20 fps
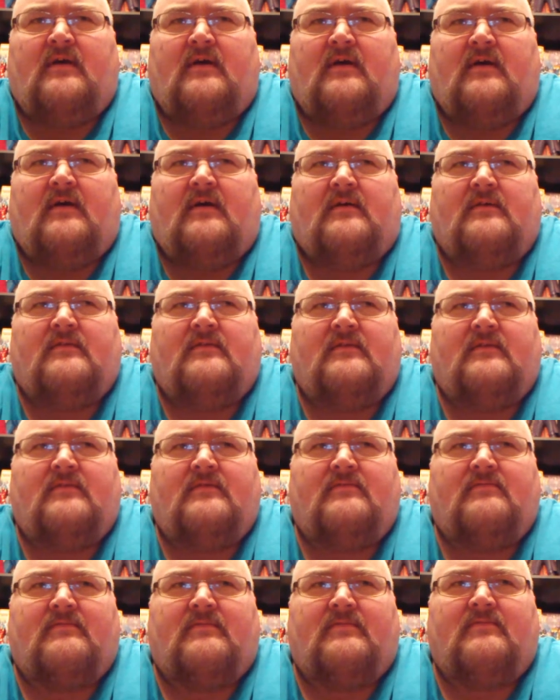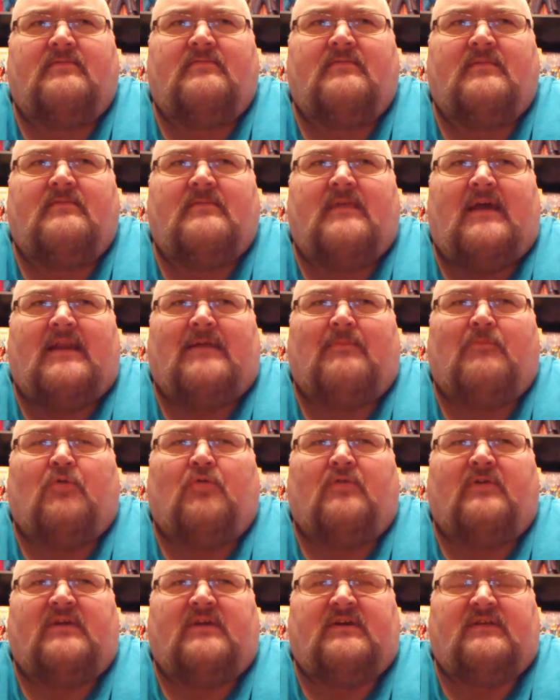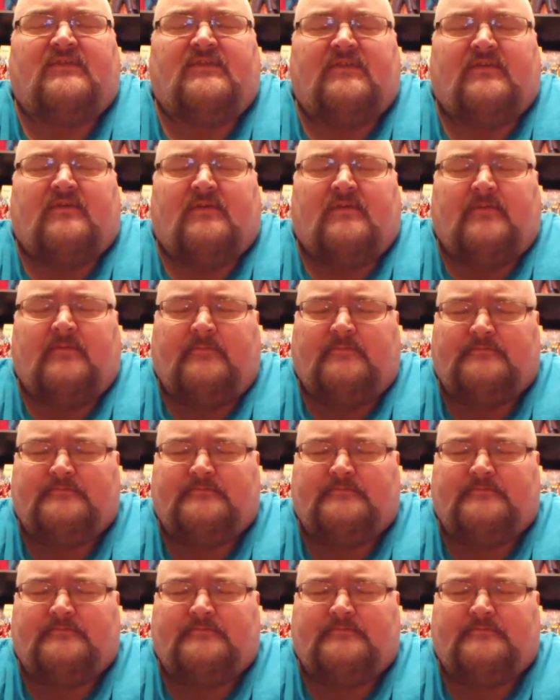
uh, any more easier.